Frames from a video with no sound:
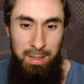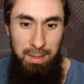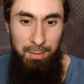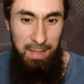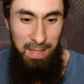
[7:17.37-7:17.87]

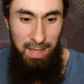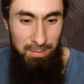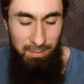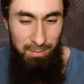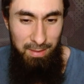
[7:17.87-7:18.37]
even
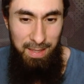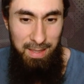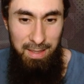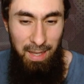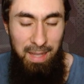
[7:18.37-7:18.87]
get... Like,
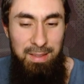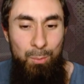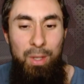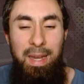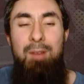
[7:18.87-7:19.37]
I think
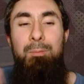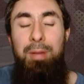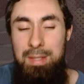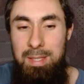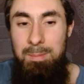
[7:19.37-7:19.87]
we're going to have plenty